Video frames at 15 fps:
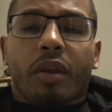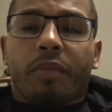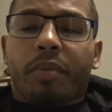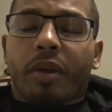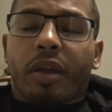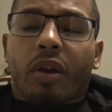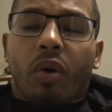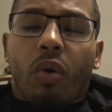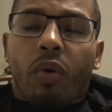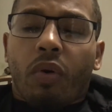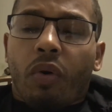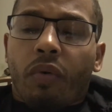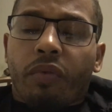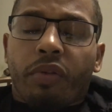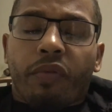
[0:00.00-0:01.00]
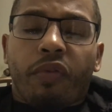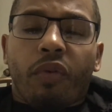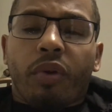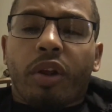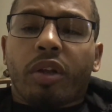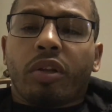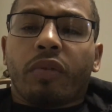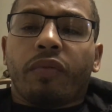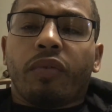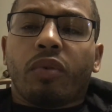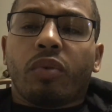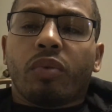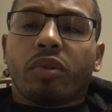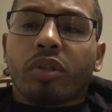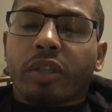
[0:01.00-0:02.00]
been getting over the phone
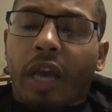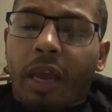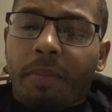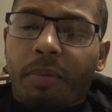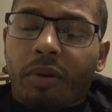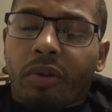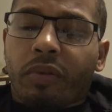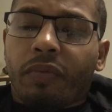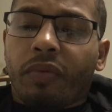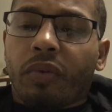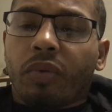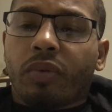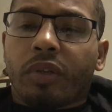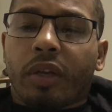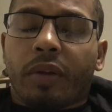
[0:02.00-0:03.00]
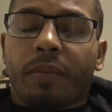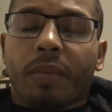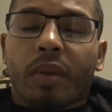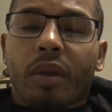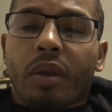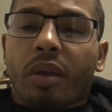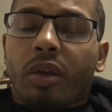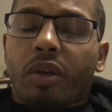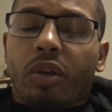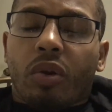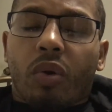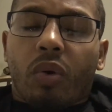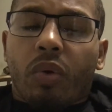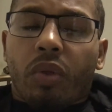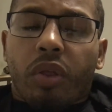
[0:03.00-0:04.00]
interviews, Skype interviews, and
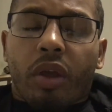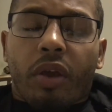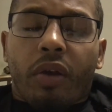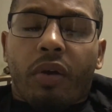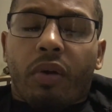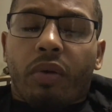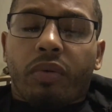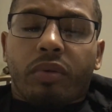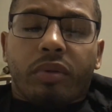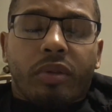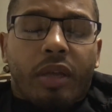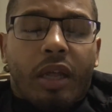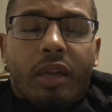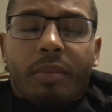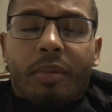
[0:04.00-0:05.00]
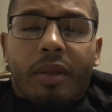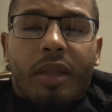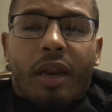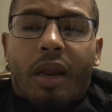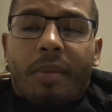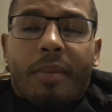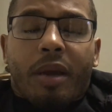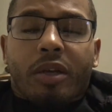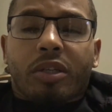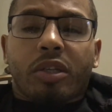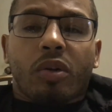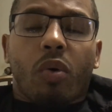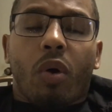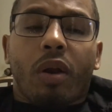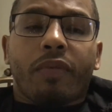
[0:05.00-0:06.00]
they're telling me that I'm
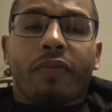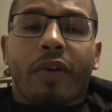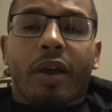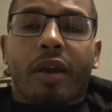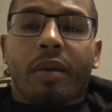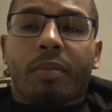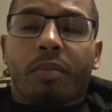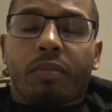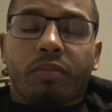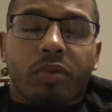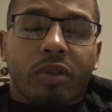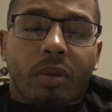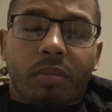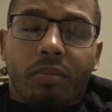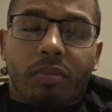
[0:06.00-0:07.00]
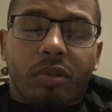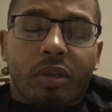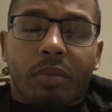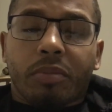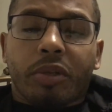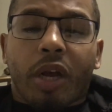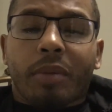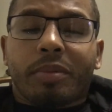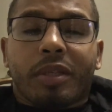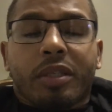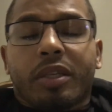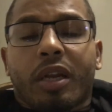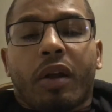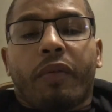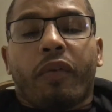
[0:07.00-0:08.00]
actually qualified. And some jobs they
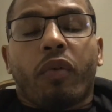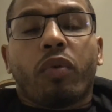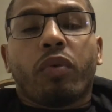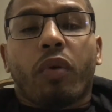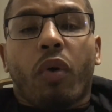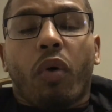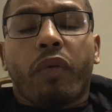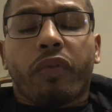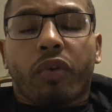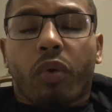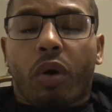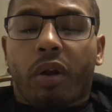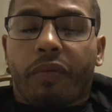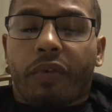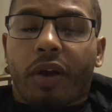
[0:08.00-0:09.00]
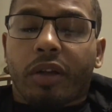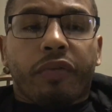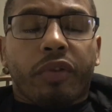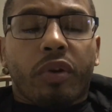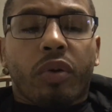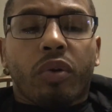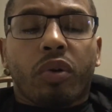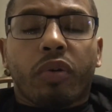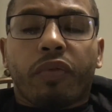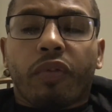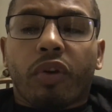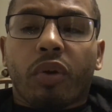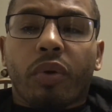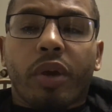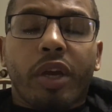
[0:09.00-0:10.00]
said I'm overqualified. Look for
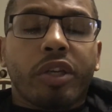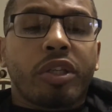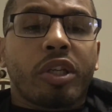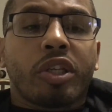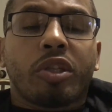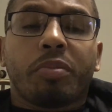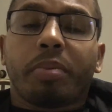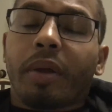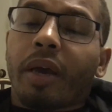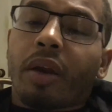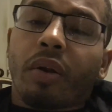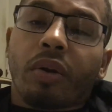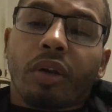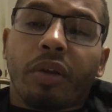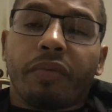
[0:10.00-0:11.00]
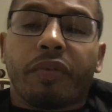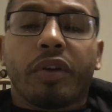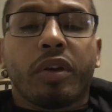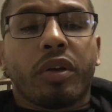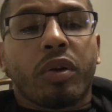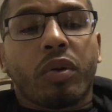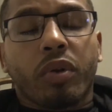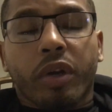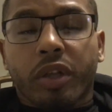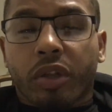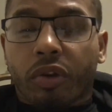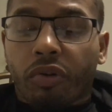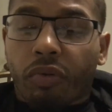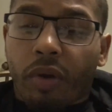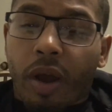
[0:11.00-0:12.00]
a location that you plan on living. Look at the
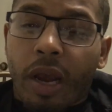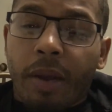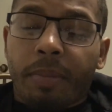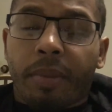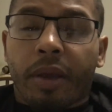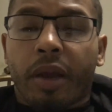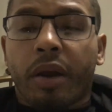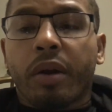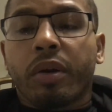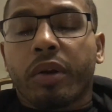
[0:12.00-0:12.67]
crime there.